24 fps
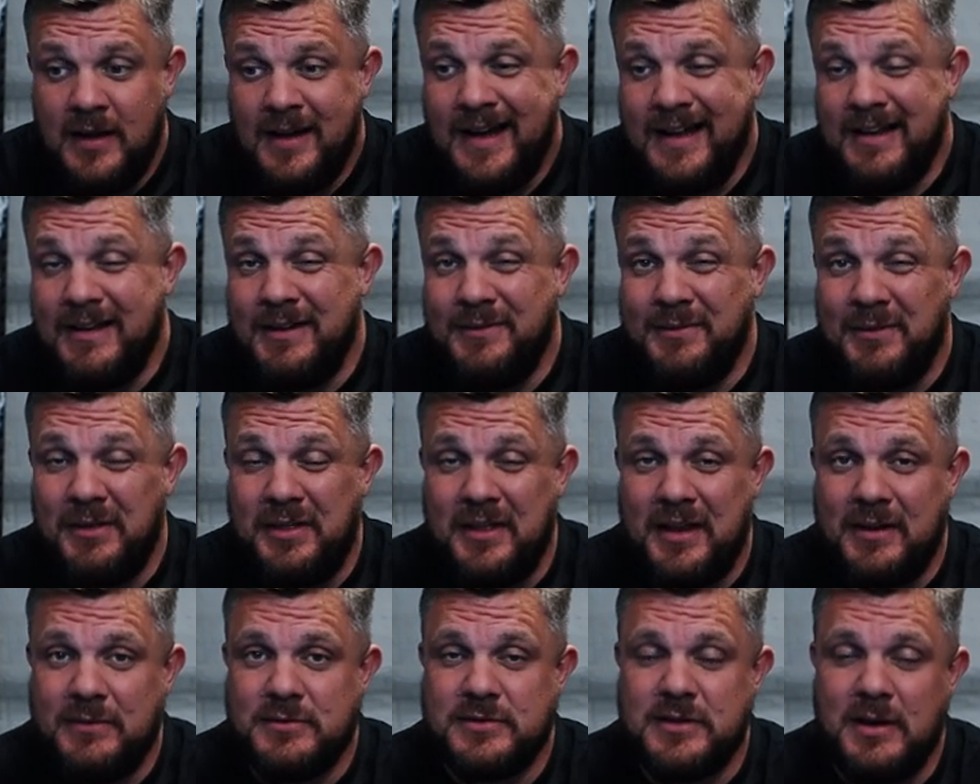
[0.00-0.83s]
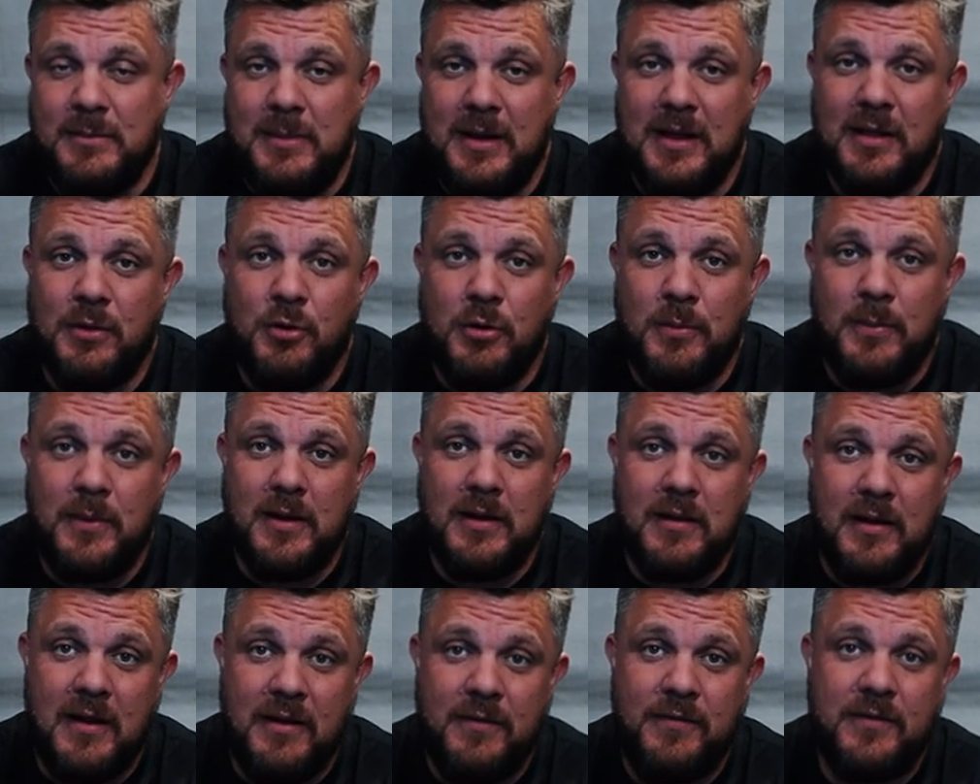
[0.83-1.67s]
I didn't even think I was going to make the
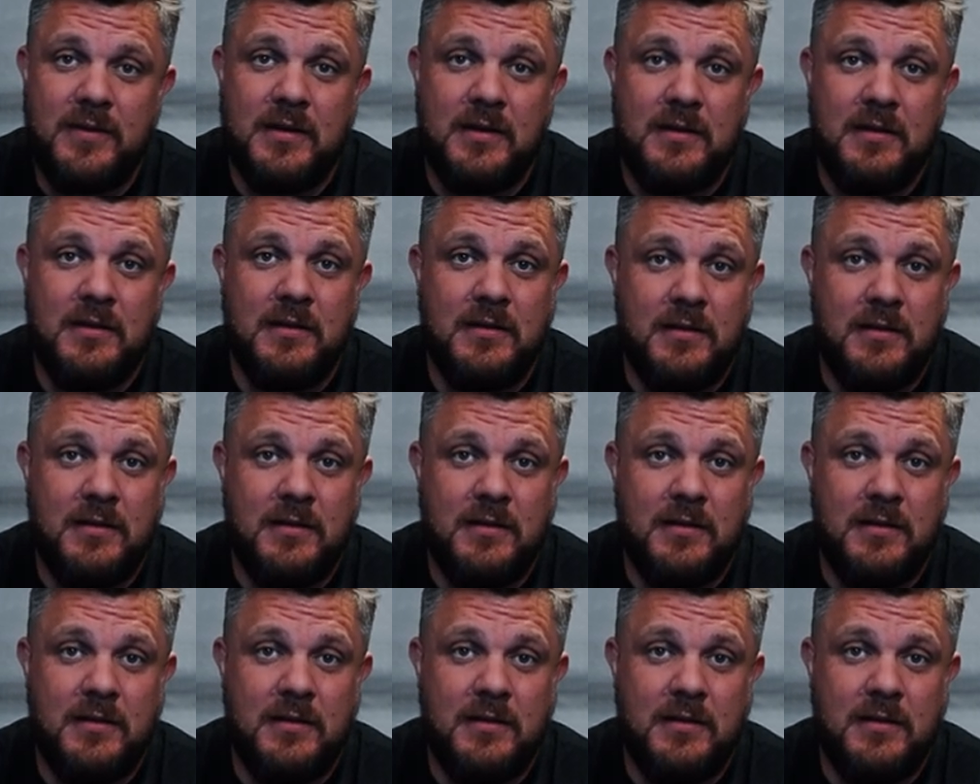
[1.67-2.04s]
opening lift.